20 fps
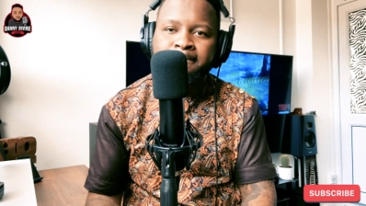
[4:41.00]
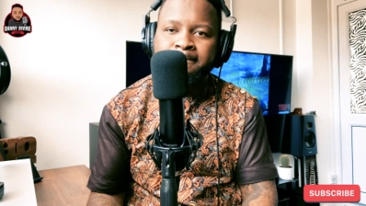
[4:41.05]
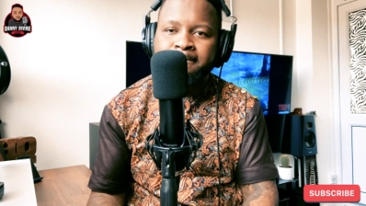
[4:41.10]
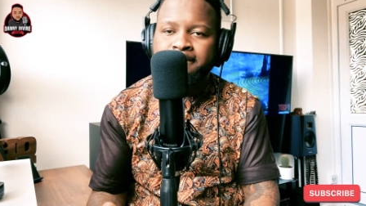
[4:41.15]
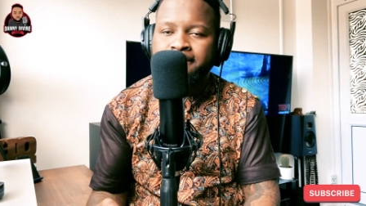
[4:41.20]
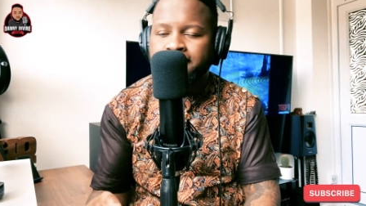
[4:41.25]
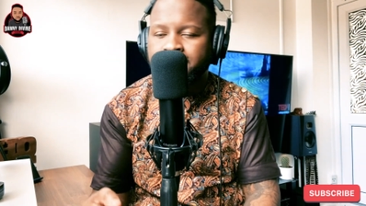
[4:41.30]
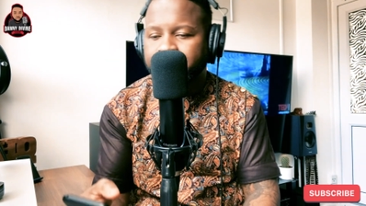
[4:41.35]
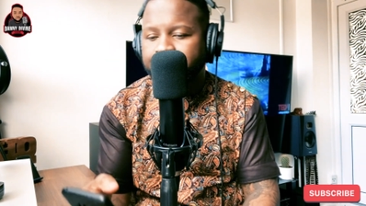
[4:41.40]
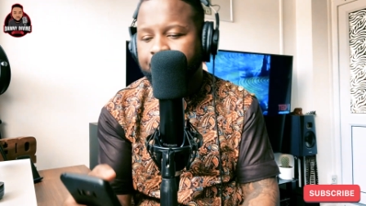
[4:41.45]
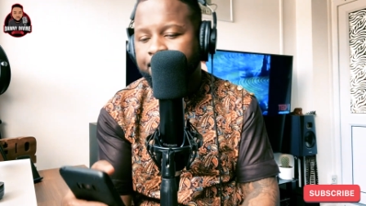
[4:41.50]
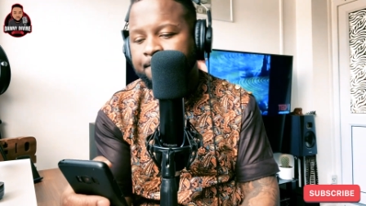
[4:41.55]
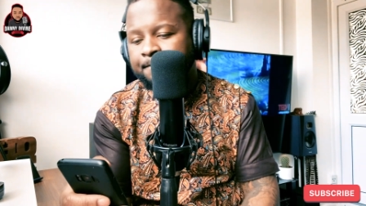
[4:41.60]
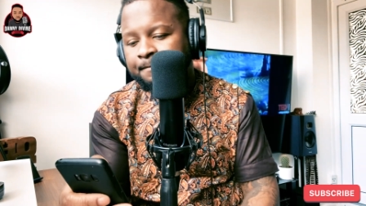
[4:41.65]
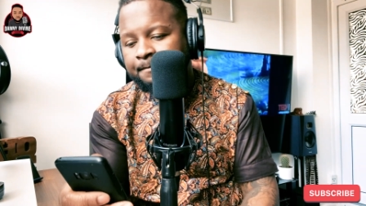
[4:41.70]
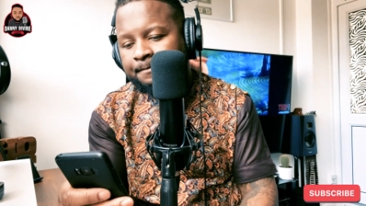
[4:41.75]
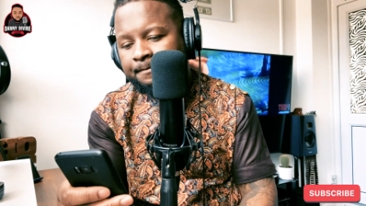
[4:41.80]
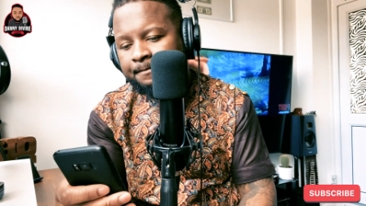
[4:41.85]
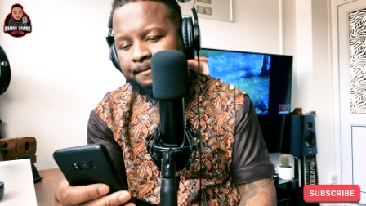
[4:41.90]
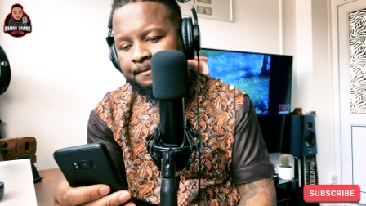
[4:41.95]
and then
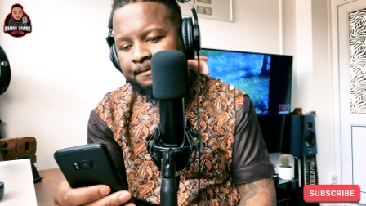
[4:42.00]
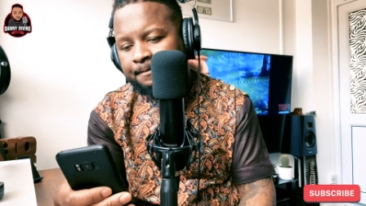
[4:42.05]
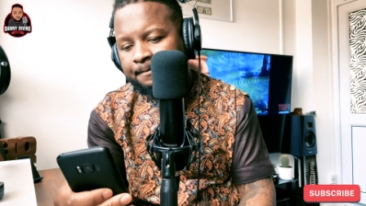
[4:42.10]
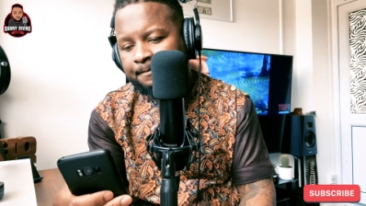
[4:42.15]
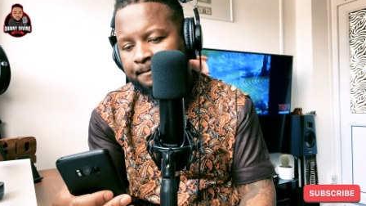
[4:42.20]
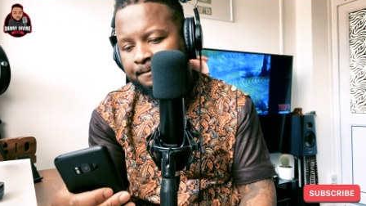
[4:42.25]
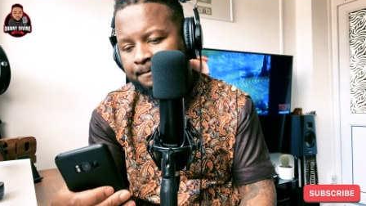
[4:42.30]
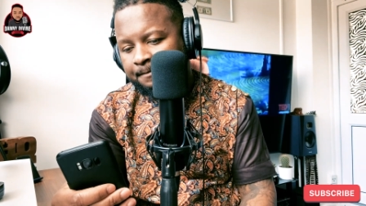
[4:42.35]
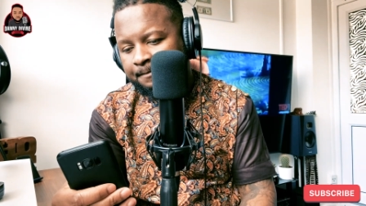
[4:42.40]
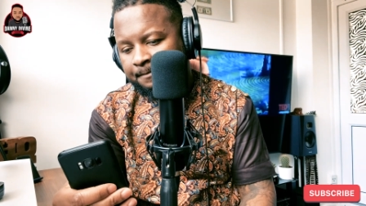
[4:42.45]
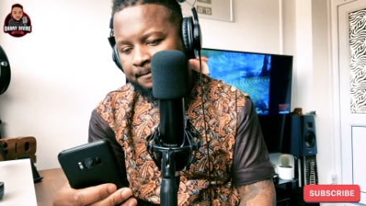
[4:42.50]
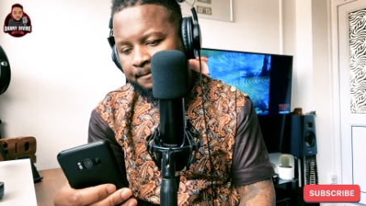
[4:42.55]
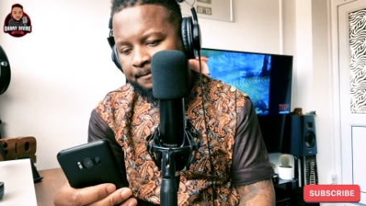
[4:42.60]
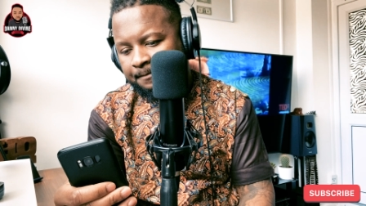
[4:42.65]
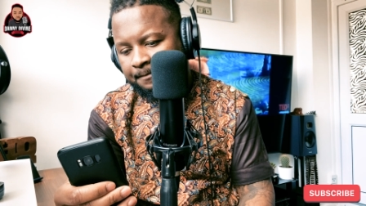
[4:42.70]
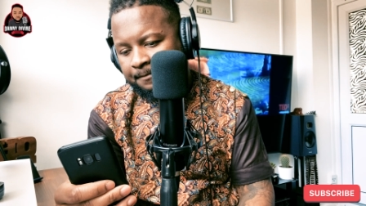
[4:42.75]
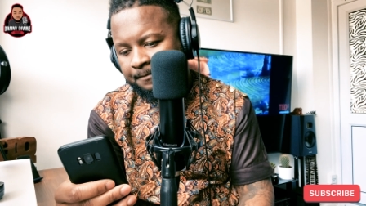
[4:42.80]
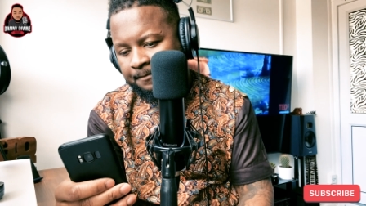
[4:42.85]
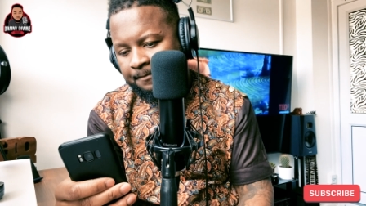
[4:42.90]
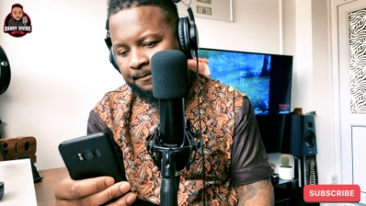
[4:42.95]
tablet
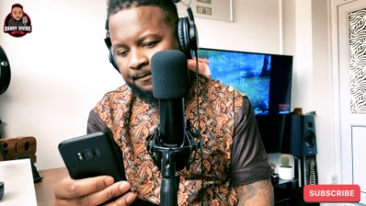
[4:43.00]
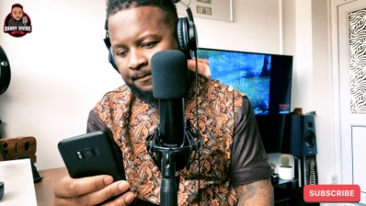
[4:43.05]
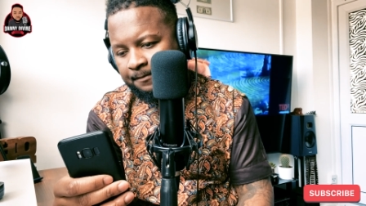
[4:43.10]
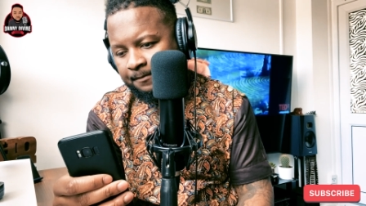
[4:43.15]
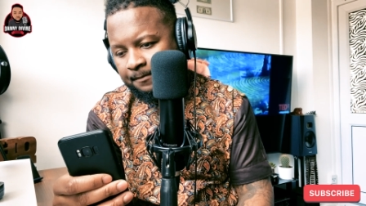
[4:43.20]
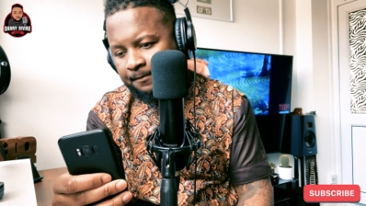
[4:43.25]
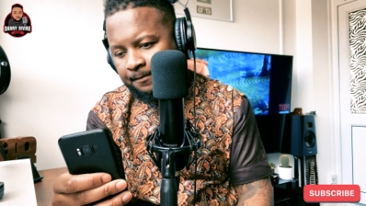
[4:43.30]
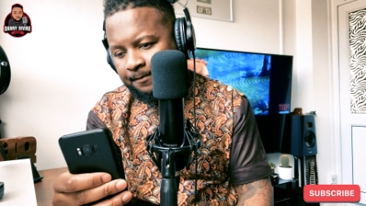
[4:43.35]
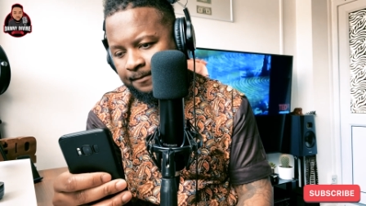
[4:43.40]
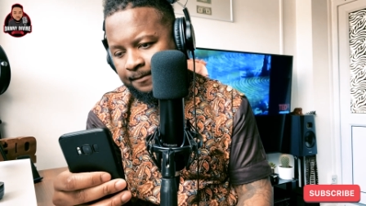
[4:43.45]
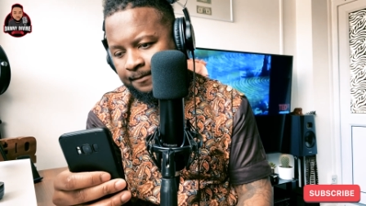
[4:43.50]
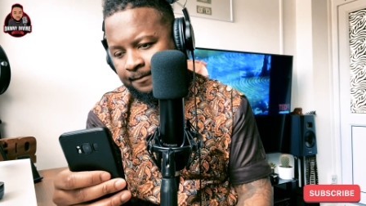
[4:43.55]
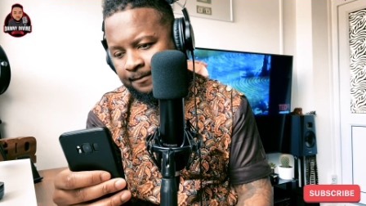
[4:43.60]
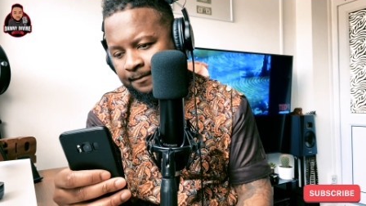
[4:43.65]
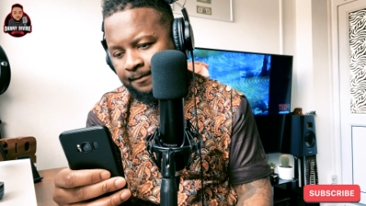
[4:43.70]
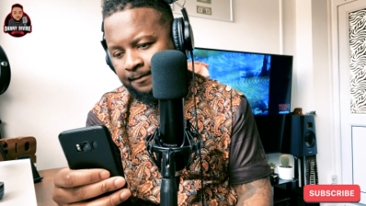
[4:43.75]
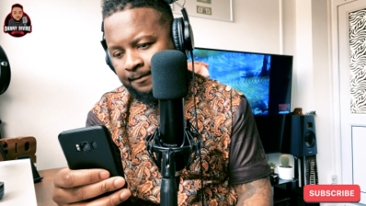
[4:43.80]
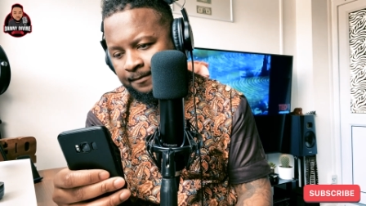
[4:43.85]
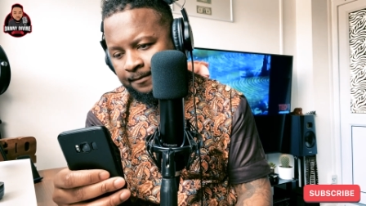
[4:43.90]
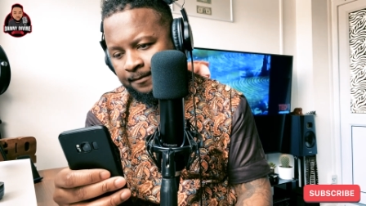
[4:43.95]
computing,
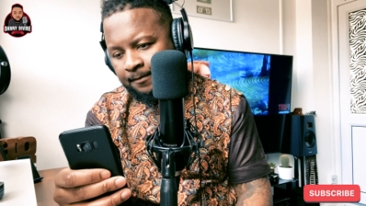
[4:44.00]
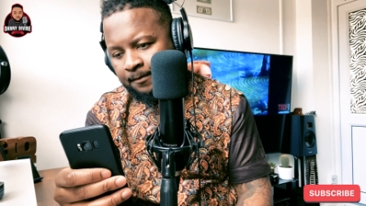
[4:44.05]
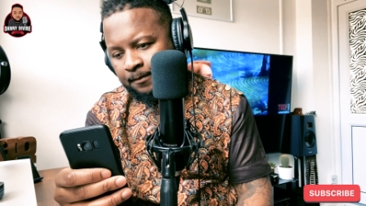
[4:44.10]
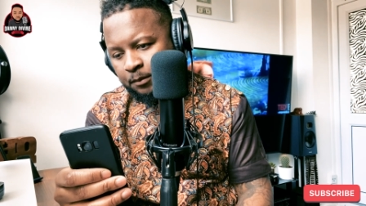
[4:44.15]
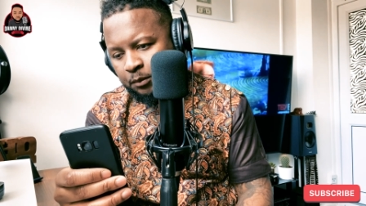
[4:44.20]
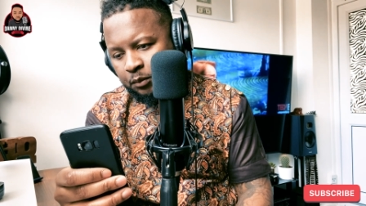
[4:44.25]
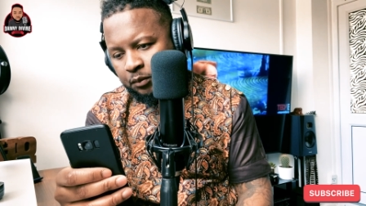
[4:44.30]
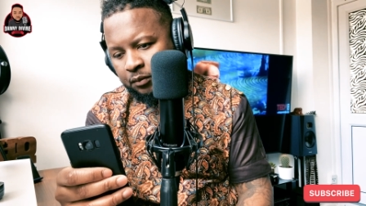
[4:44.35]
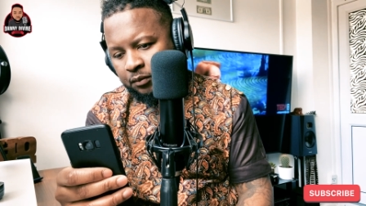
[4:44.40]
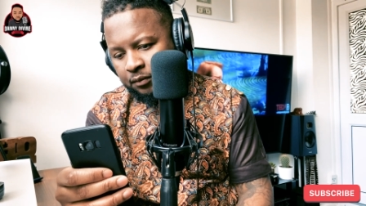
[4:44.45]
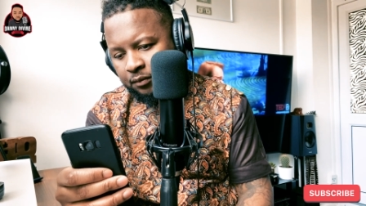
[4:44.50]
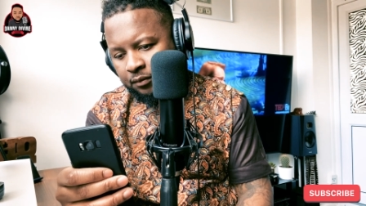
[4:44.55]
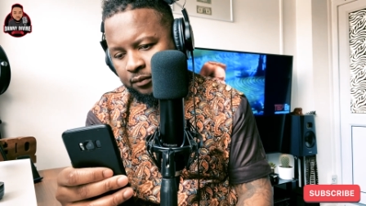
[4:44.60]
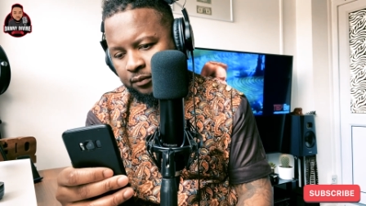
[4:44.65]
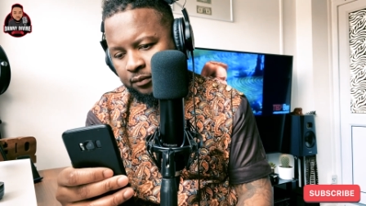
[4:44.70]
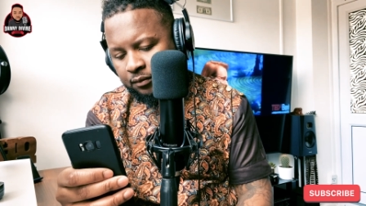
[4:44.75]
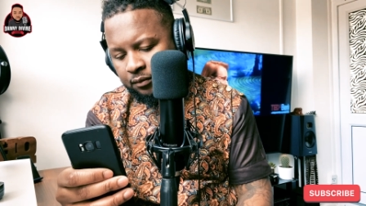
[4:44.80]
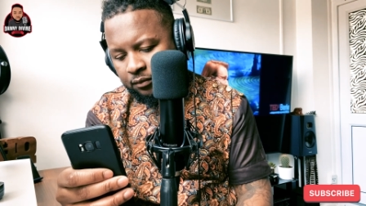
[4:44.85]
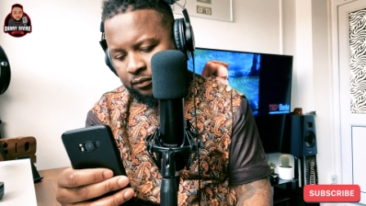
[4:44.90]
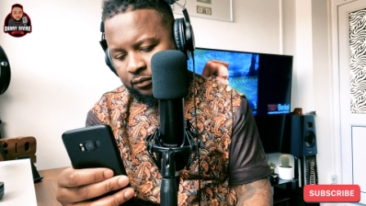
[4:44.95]
ubiquitous Wi
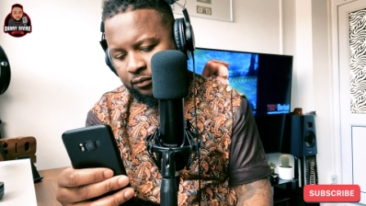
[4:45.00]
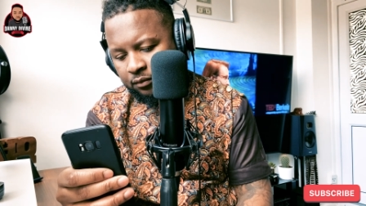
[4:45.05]
Fi,